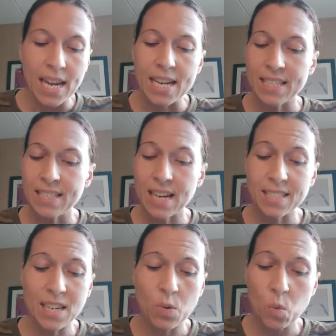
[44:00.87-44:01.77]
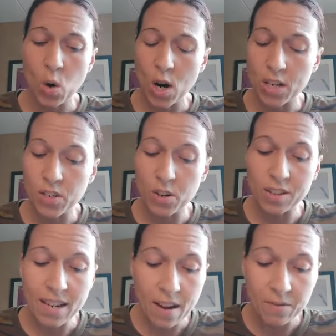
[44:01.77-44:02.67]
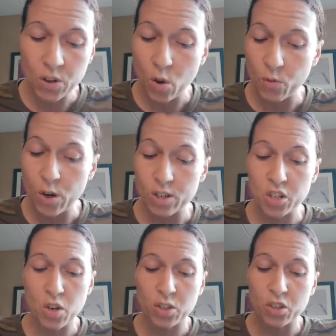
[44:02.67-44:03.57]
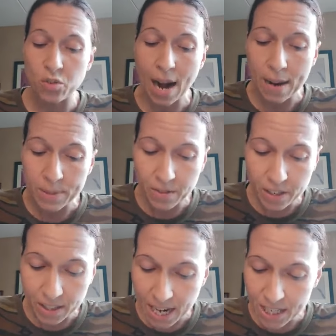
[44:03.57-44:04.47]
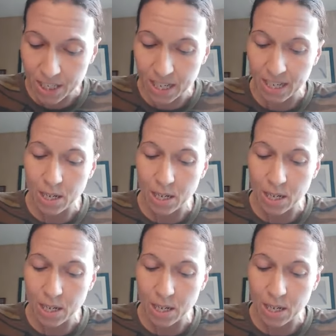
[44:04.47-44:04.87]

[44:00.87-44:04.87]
He doesn't want your leftovers, your scraps of attention.